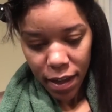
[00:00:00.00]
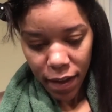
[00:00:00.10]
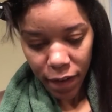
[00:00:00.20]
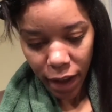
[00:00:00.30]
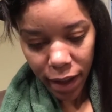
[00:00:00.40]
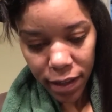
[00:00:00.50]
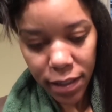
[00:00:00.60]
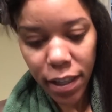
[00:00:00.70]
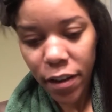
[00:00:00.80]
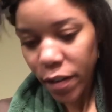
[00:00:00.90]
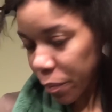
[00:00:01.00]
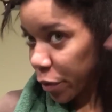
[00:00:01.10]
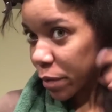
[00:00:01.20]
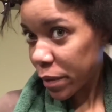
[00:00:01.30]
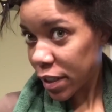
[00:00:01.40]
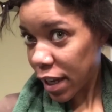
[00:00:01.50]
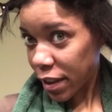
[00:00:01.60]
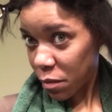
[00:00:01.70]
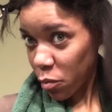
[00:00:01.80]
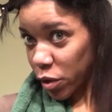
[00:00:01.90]
Okay, so I pretty much got
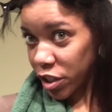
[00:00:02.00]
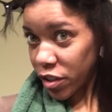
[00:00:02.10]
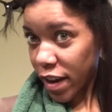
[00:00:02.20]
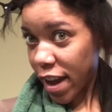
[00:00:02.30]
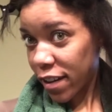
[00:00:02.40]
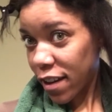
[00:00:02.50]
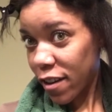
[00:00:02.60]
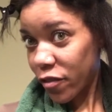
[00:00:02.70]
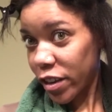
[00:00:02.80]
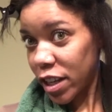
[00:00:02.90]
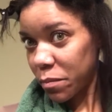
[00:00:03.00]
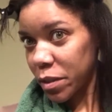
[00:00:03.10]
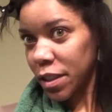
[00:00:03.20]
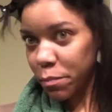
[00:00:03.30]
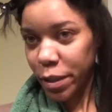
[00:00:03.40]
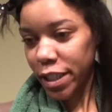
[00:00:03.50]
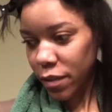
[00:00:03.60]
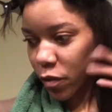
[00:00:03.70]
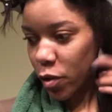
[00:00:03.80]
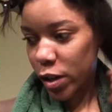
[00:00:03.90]
the moisture out already because
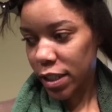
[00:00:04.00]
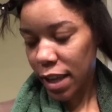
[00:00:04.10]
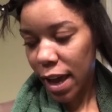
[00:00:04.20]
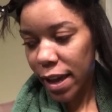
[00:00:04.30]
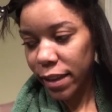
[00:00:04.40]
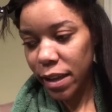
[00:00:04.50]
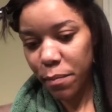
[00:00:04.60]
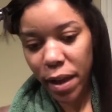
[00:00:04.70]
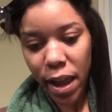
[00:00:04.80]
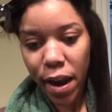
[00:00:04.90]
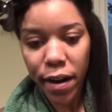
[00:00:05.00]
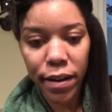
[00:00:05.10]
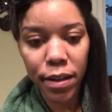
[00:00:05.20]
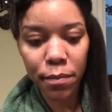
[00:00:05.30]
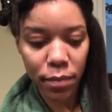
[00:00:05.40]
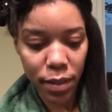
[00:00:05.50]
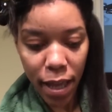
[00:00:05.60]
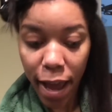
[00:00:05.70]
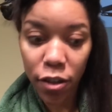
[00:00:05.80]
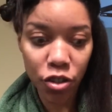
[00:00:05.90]
of course I let my hair
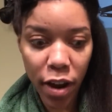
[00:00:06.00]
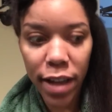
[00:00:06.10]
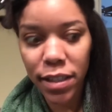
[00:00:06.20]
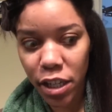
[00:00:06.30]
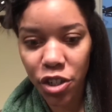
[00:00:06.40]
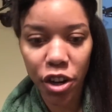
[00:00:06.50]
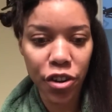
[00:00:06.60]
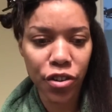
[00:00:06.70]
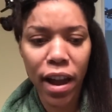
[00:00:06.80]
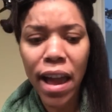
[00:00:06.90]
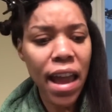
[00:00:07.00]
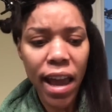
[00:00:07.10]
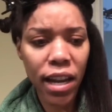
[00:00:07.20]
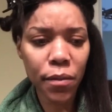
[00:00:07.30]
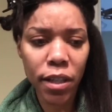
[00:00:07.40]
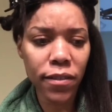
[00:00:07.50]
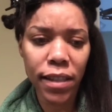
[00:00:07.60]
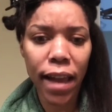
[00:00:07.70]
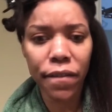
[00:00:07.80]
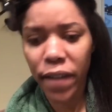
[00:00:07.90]
towel dry, t-shirt dry, and that was only
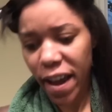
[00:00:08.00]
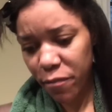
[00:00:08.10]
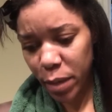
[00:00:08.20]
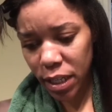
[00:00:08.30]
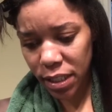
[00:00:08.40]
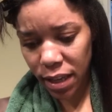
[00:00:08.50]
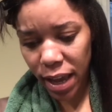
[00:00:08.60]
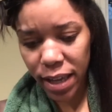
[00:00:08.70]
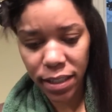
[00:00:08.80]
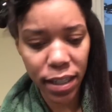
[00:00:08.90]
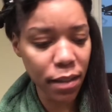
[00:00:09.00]
like 5 minutes, guys.